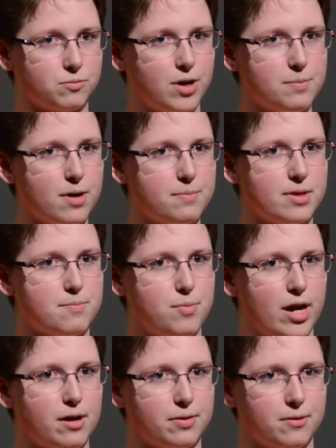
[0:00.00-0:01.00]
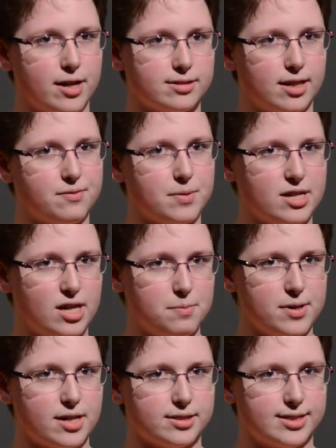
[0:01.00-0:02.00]
rip up the bare threads that have been
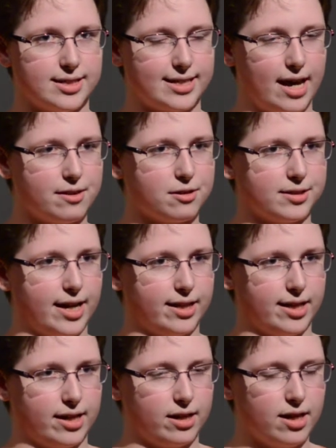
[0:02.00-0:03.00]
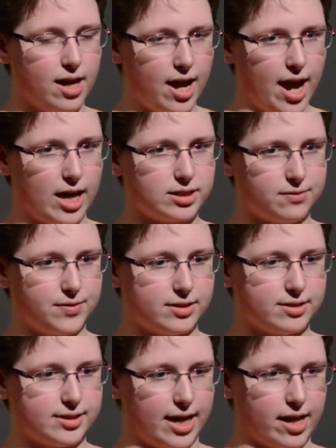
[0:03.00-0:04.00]
keeping us together lately as if it's
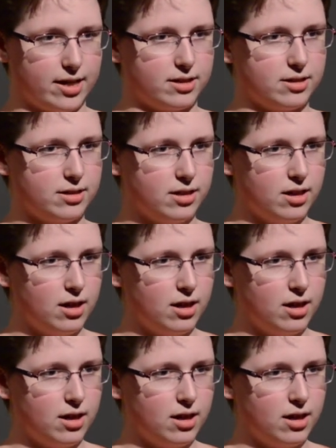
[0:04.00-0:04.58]
sand.